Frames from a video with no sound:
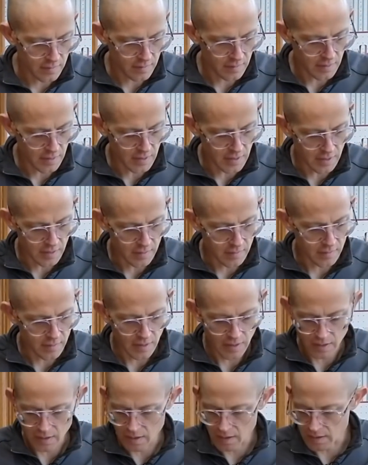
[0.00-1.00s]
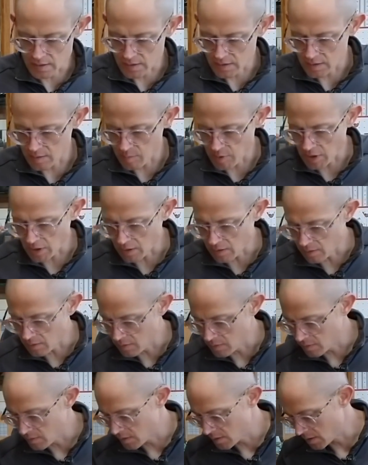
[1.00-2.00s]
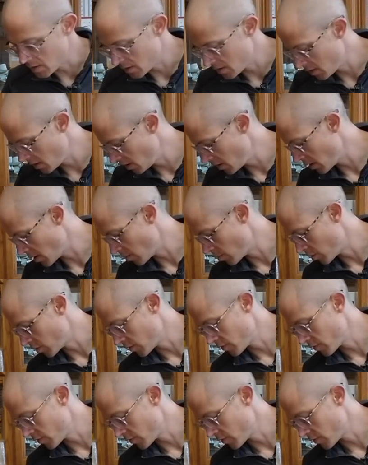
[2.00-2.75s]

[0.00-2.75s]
you know, like kind of semi-glued to the tea table